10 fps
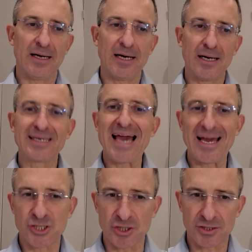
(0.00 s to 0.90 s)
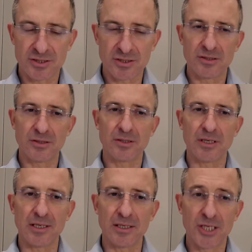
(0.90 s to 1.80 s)
uh, gadget
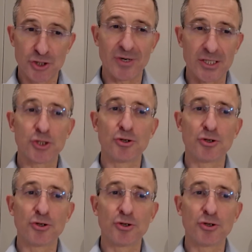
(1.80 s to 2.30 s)
literally